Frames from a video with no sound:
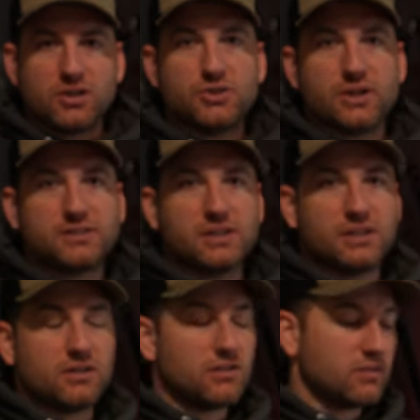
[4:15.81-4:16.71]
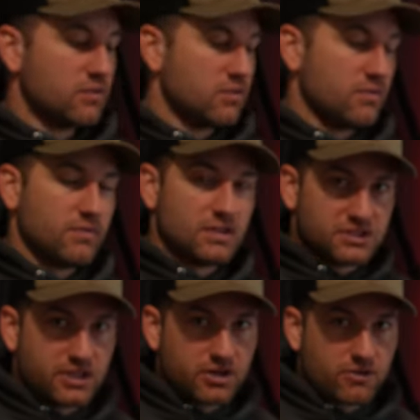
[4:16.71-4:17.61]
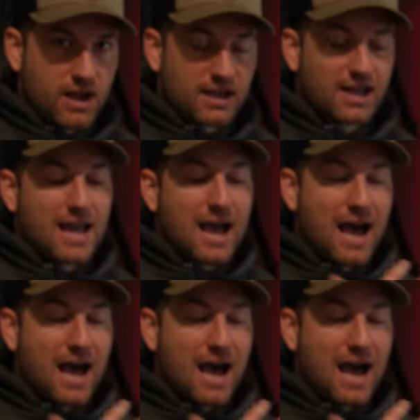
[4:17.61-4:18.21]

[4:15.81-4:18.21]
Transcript: addressing the steering rack,